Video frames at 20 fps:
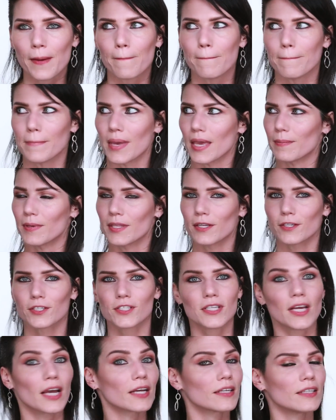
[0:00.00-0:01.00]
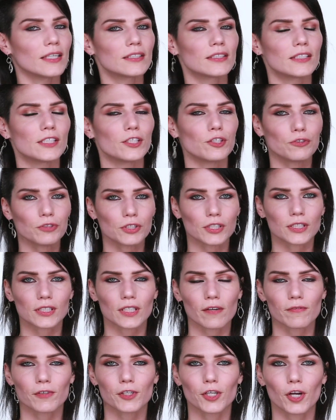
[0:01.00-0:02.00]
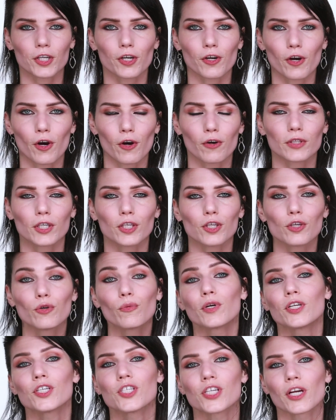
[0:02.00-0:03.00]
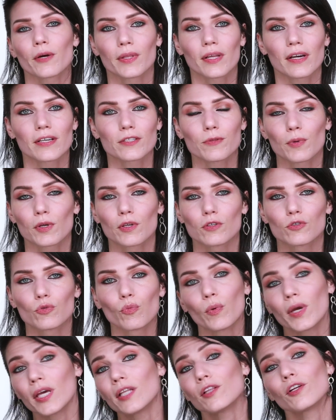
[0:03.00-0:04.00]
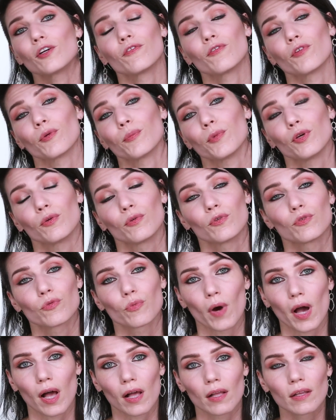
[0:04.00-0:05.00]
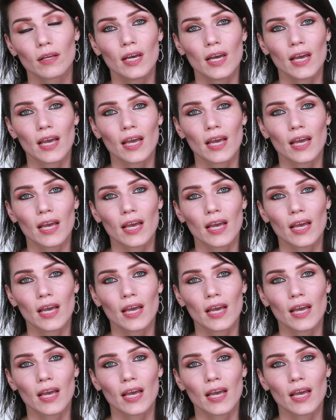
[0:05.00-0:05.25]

Maybe there's techniques that you discovered on your own that you want to share with us, because we learn from you as well.